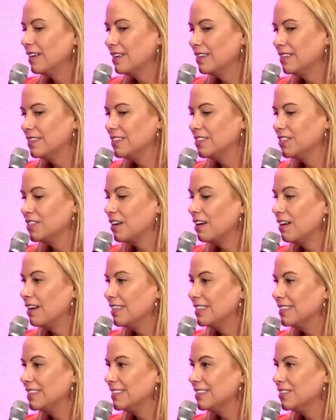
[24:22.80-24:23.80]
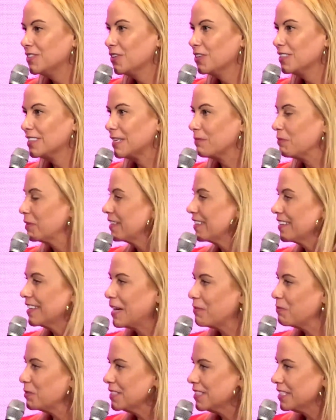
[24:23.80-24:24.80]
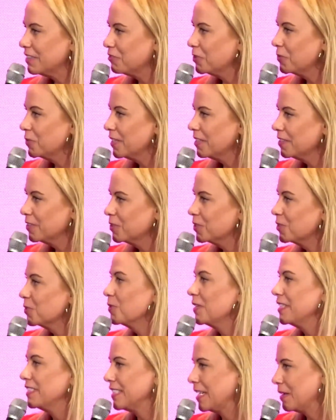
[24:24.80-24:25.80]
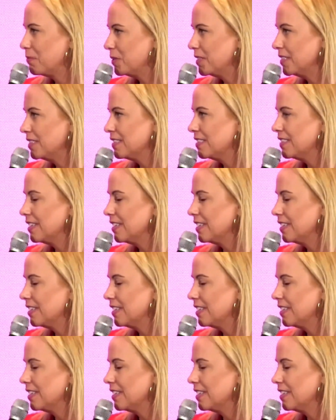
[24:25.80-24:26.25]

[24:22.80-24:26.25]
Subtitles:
desires is not something that happens everywhere and has always happened.